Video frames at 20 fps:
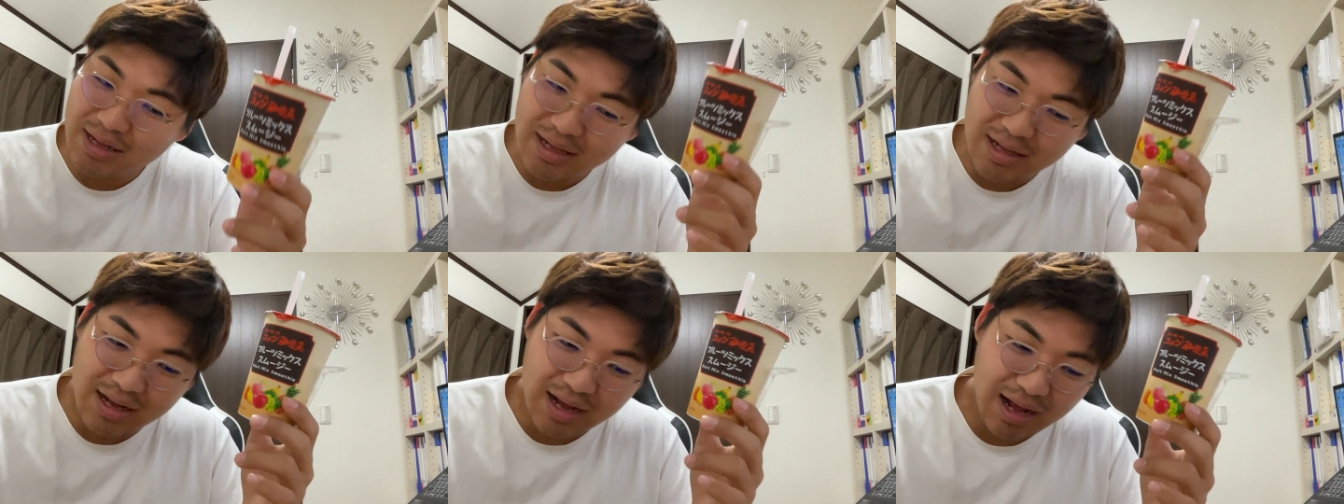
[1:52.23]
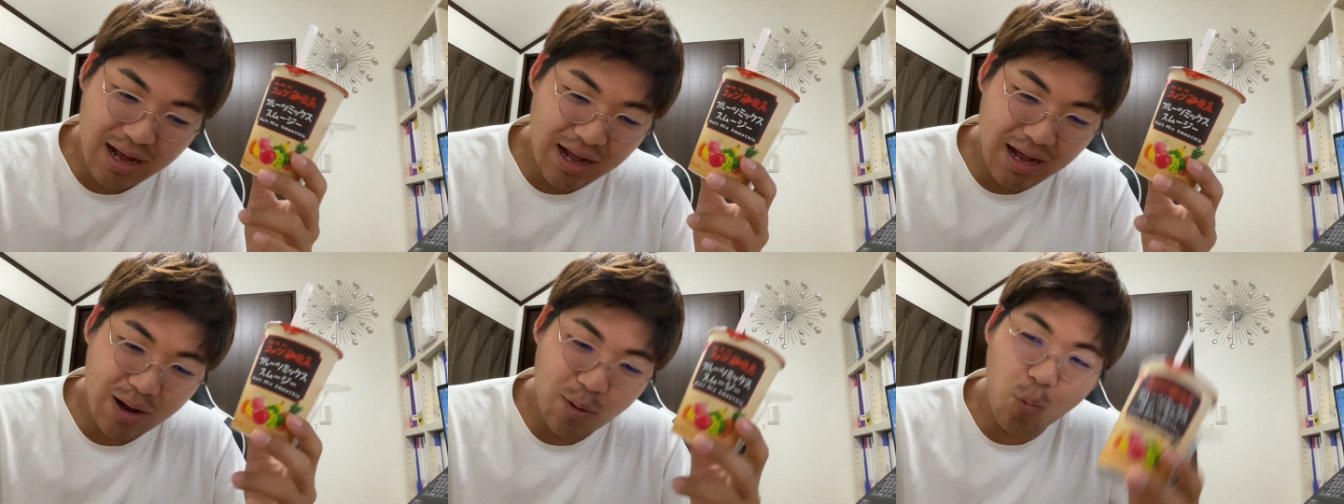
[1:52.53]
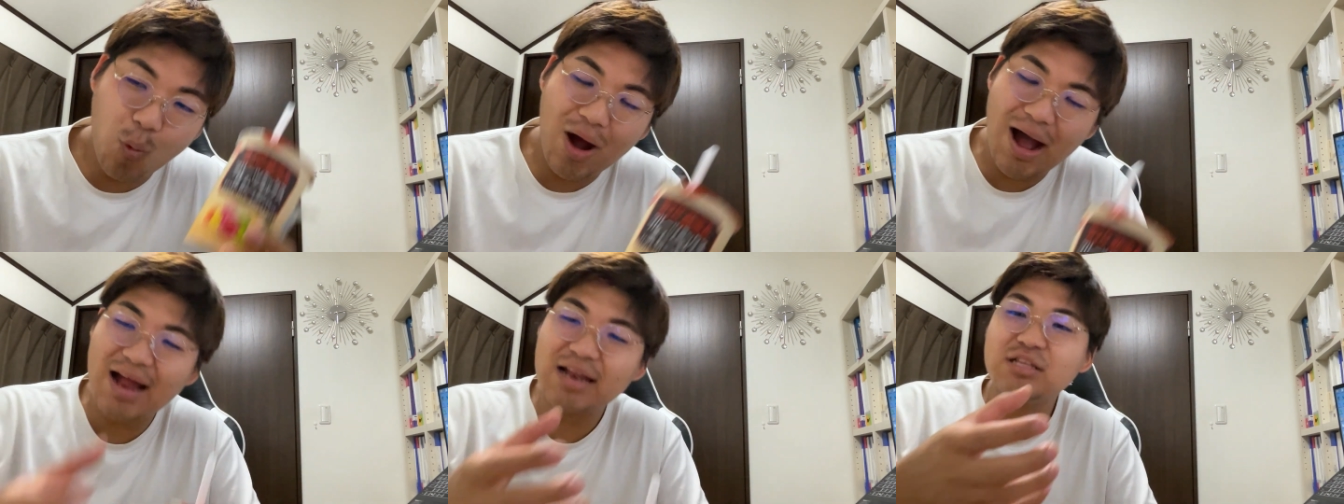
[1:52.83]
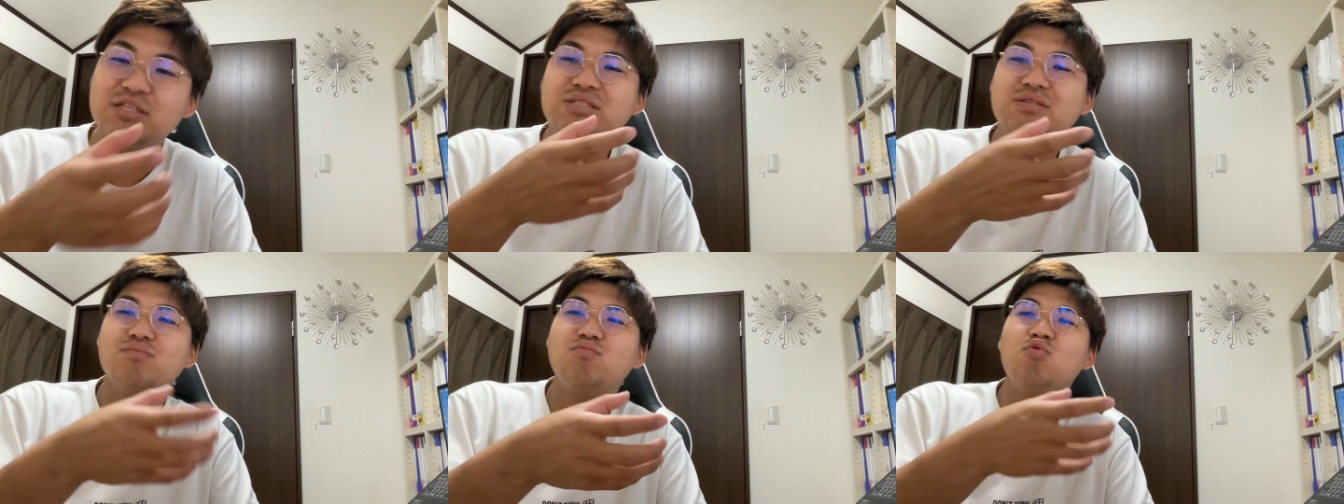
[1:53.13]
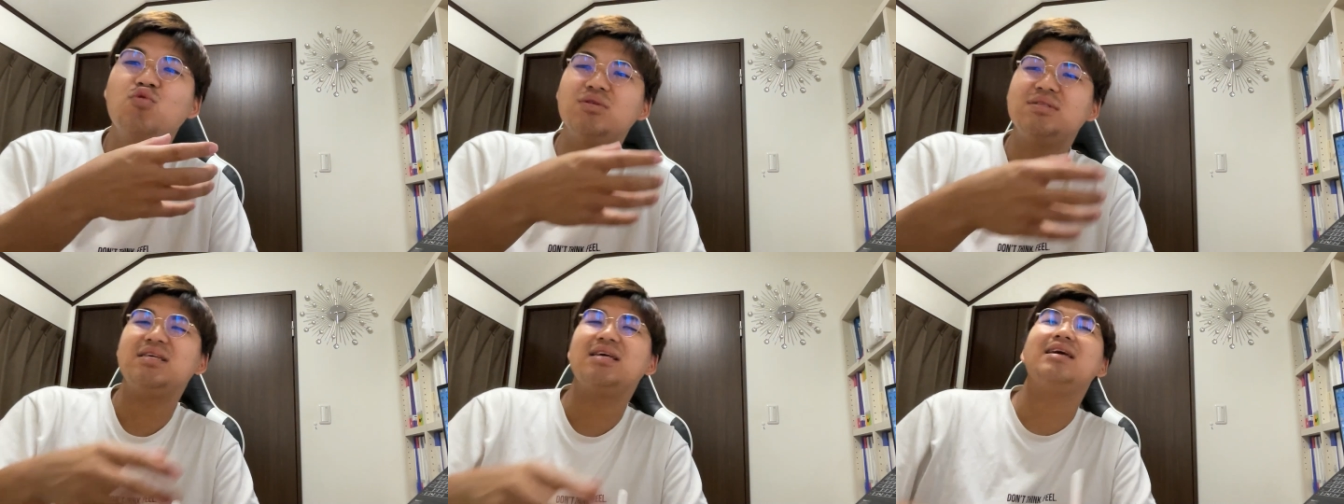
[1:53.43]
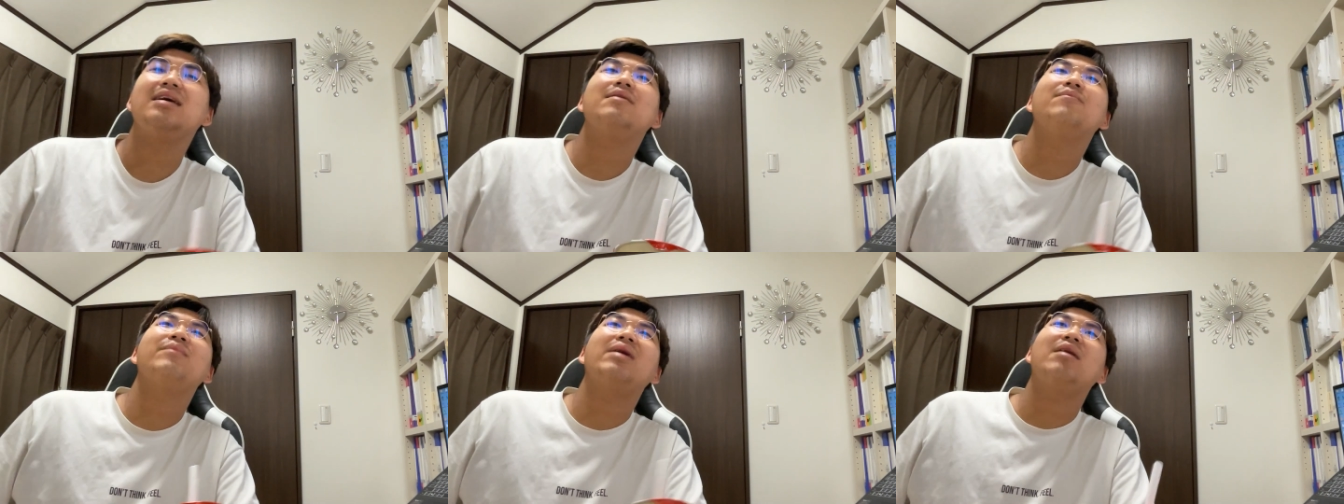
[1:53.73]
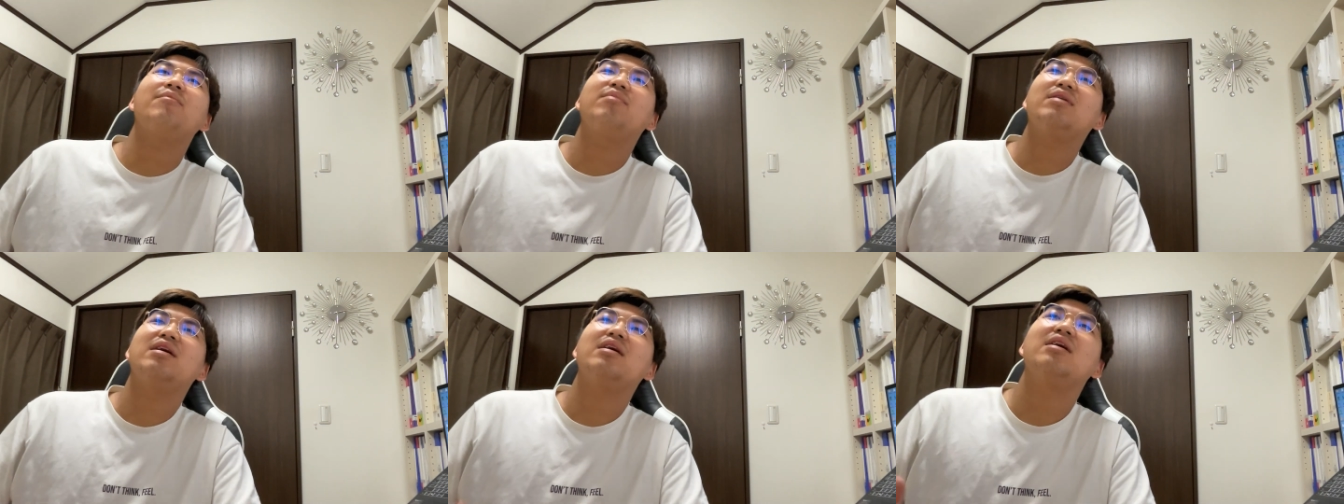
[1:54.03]
One smoothie
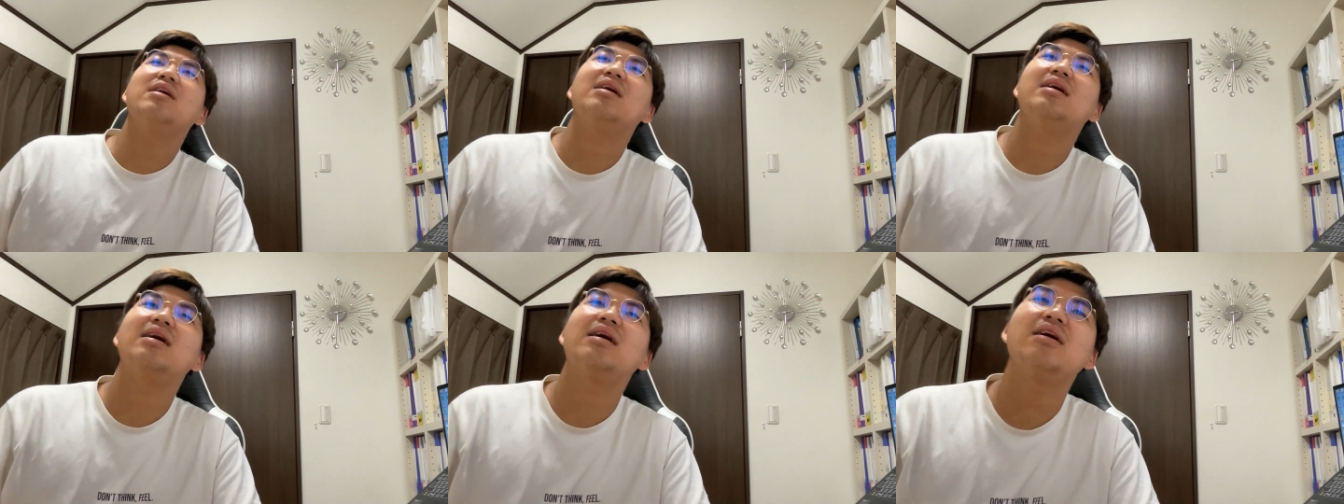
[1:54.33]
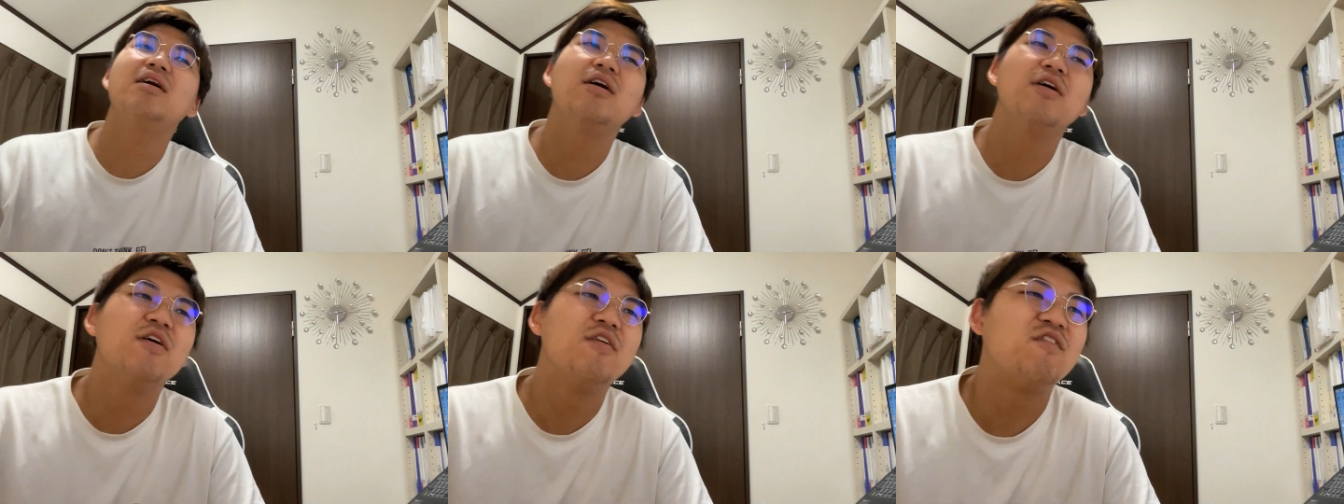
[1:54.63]
maybe